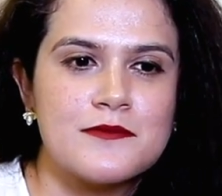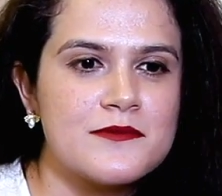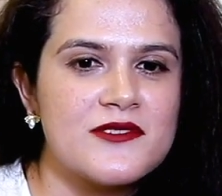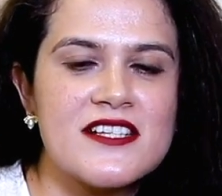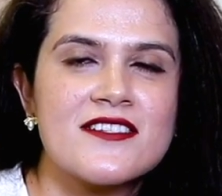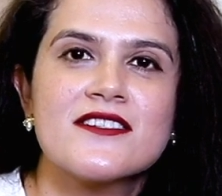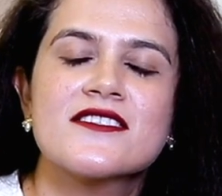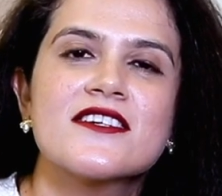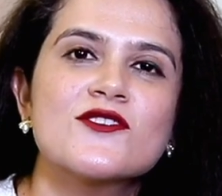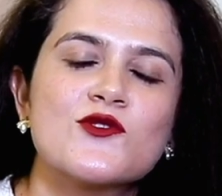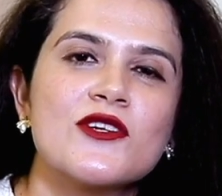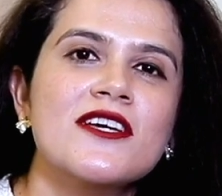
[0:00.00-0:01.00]
rest is
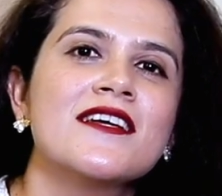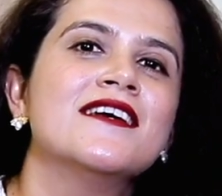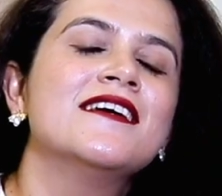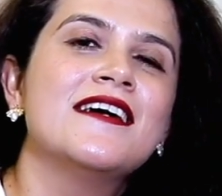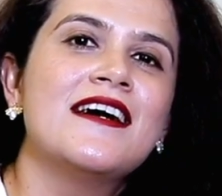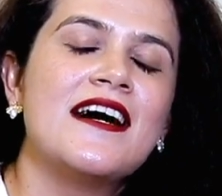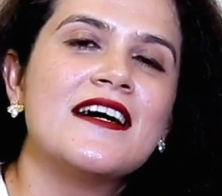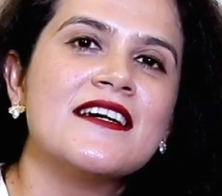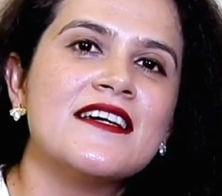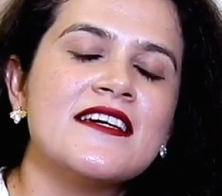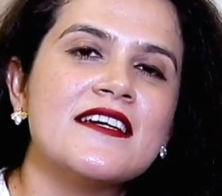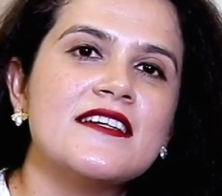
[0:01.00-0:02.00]
history.
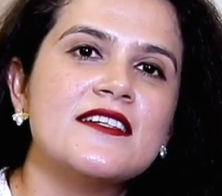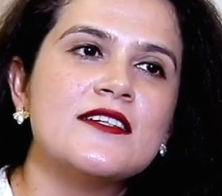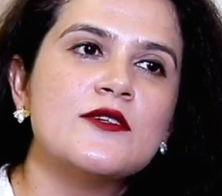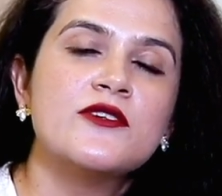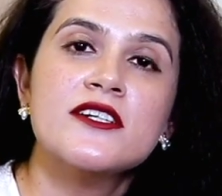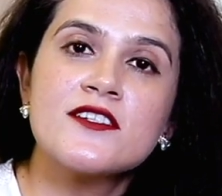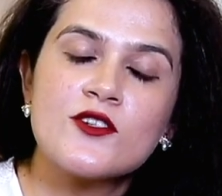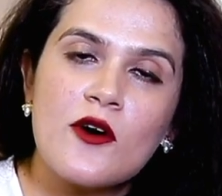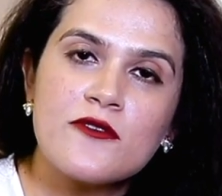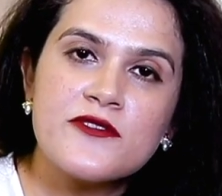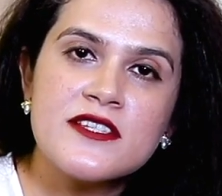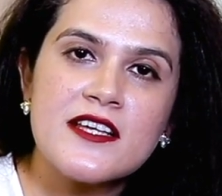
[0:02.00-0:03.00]
I first
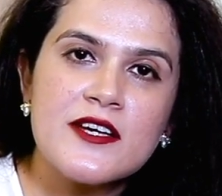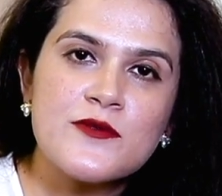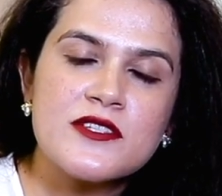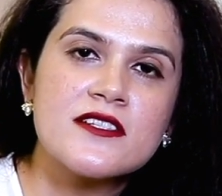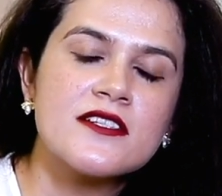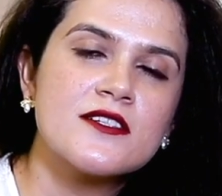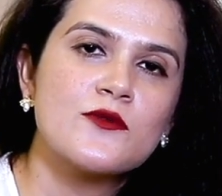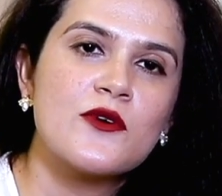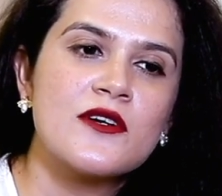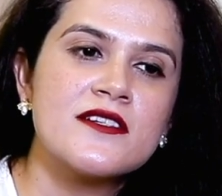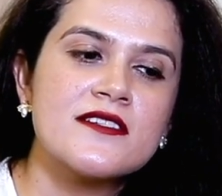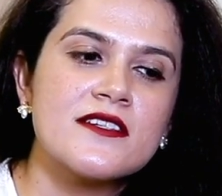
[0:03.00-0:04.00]
office I visited
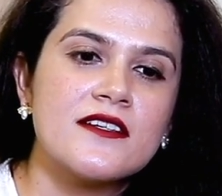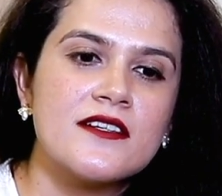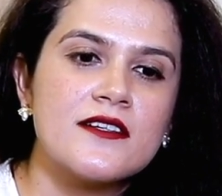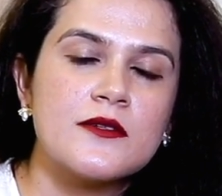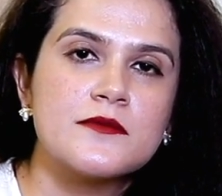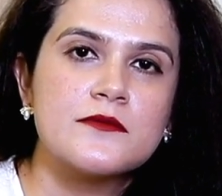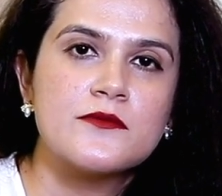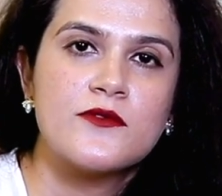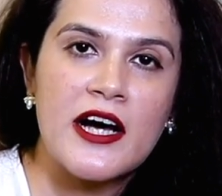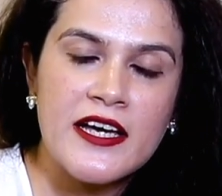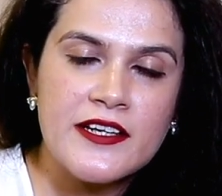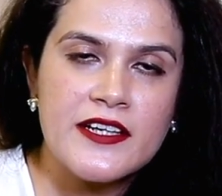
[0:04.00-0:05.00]
was
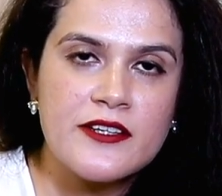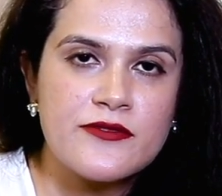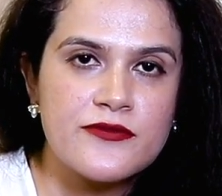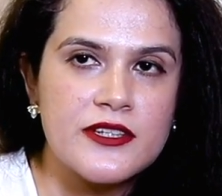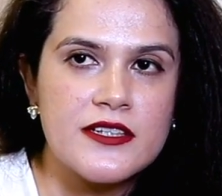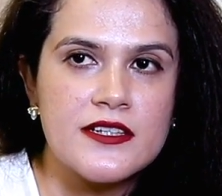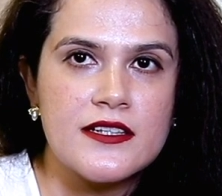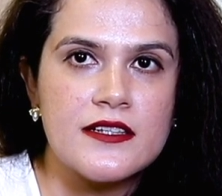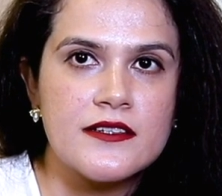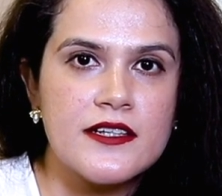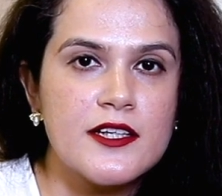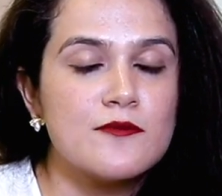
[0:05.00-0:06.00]

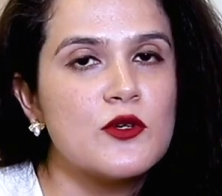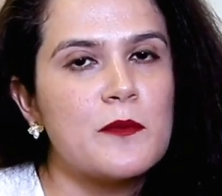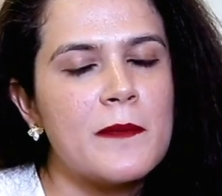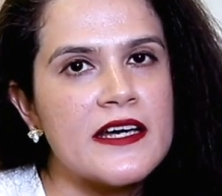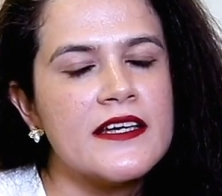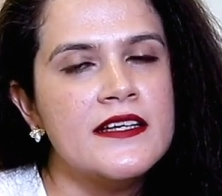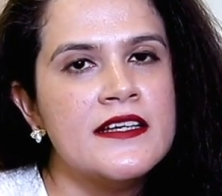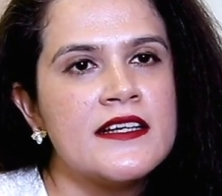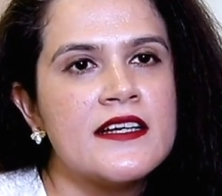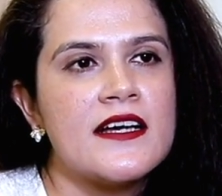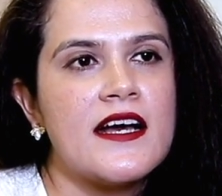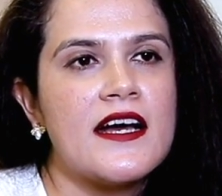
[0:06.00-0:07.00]
YRF in Mumbai,
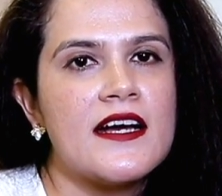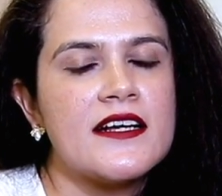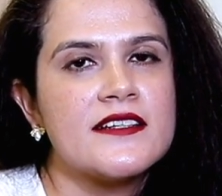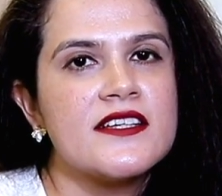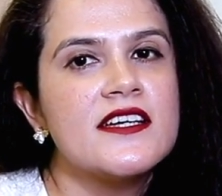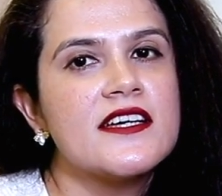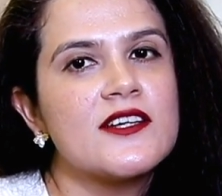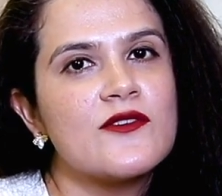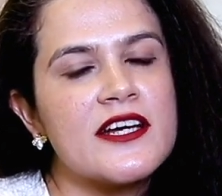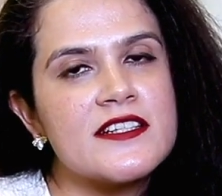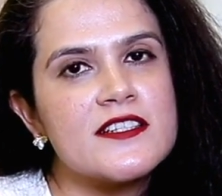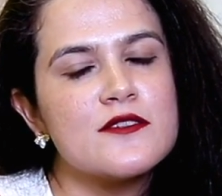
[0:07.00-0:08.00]
and he
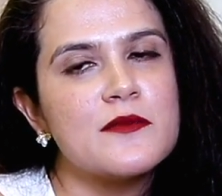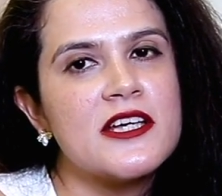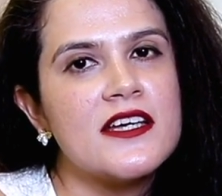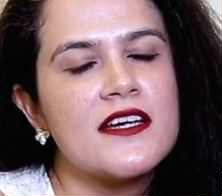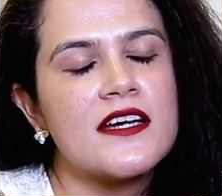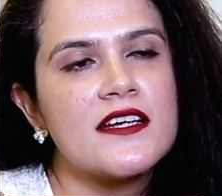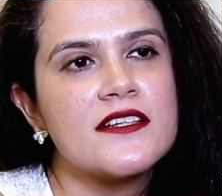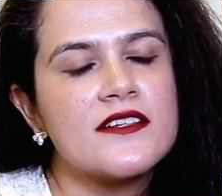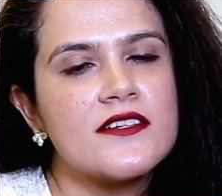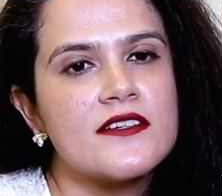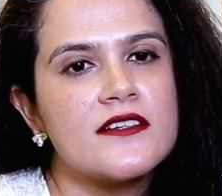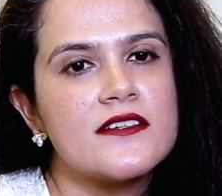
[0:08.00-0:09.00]
invited me,
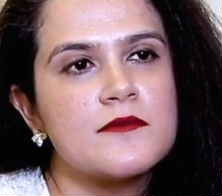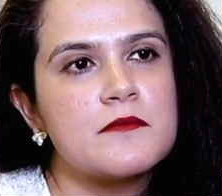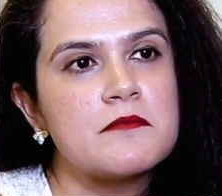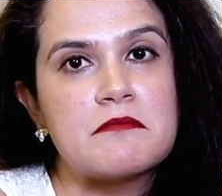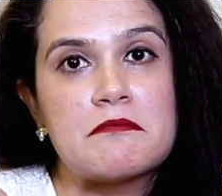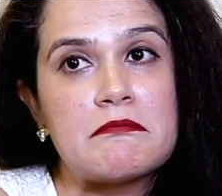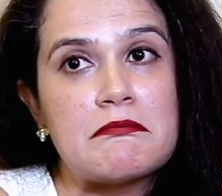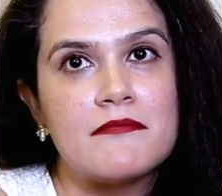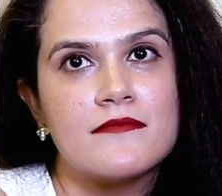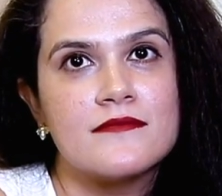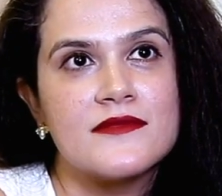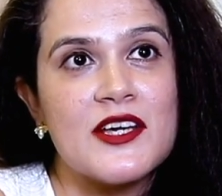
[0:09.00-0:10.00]
and
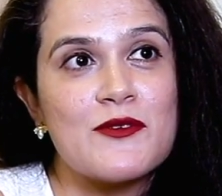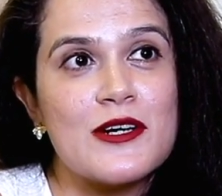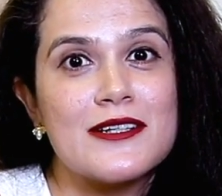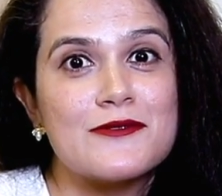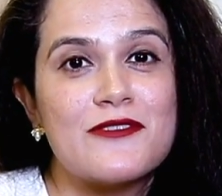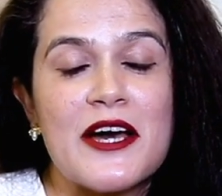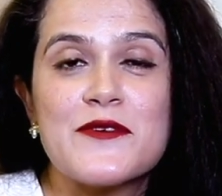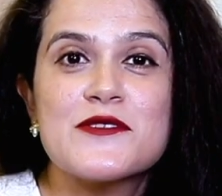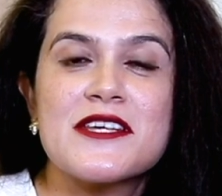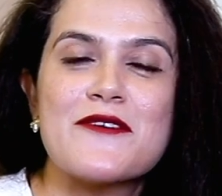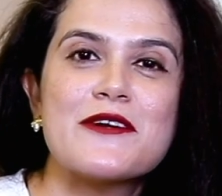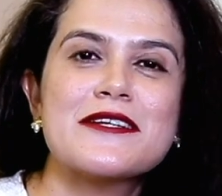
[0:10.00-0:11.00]
there were
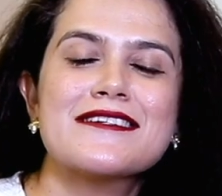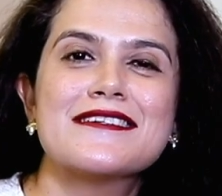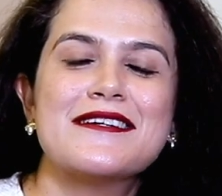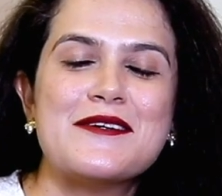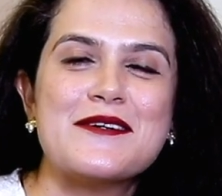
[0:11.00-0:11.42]
5-7